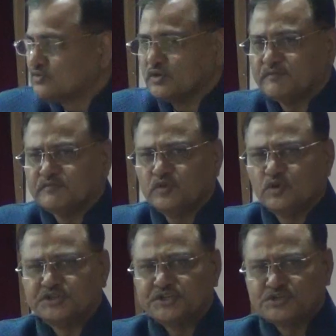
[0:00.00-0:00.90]
So if
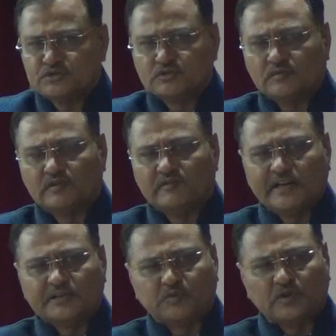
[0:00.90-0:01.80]
those issues of the
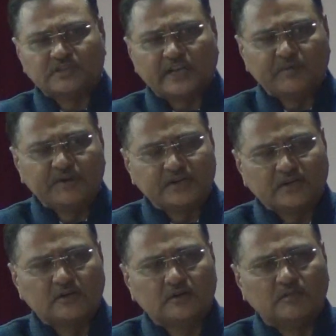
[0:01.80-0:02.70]
village ponds can be
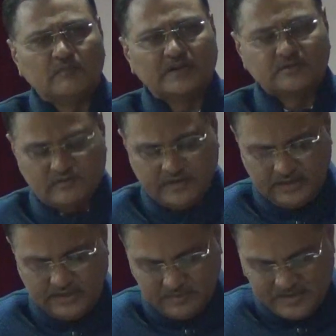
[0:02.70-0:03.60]
tackled in a better
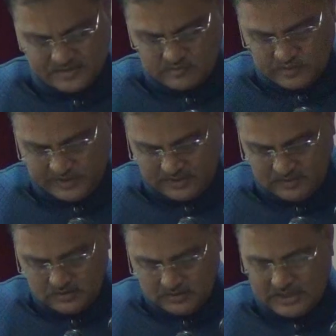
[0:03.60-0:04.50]

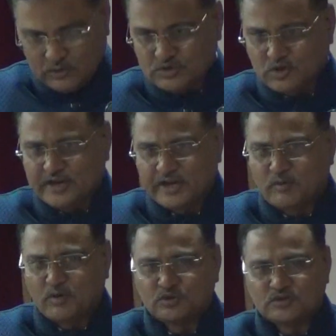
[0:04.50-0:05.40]
way, I was
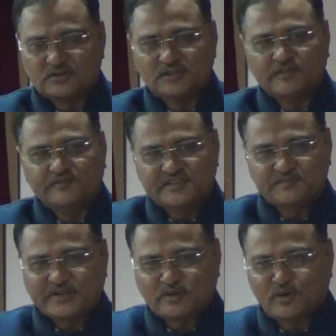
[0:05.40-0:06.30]
talking about the
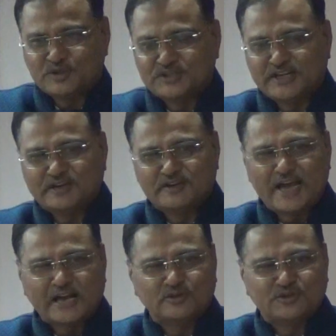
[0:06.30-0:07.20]
fish pathology and
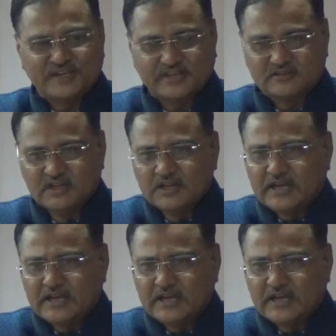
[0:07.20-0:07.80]
diagnostics.